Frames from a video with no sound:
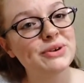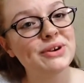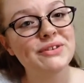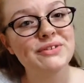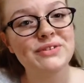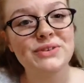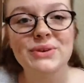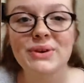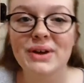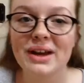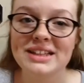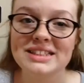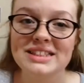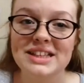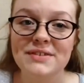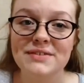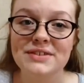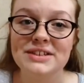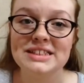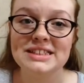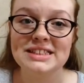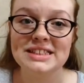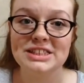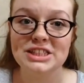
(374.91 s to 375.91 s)
or if you guys have
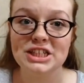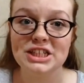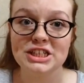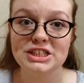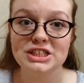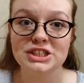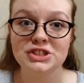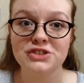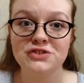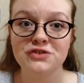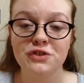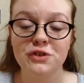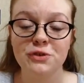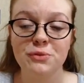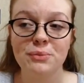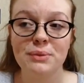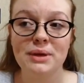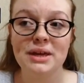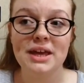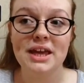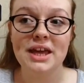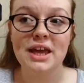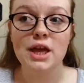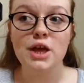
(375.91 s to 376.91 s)
any suggestions for
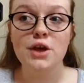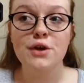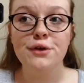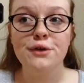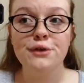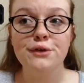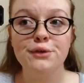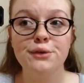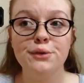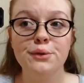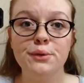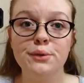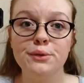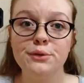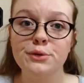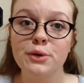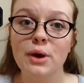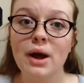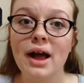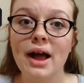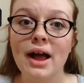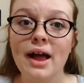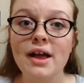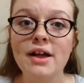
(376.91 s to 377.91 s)
me to
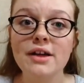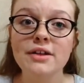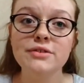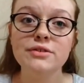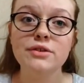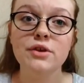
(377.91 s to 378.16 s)
try,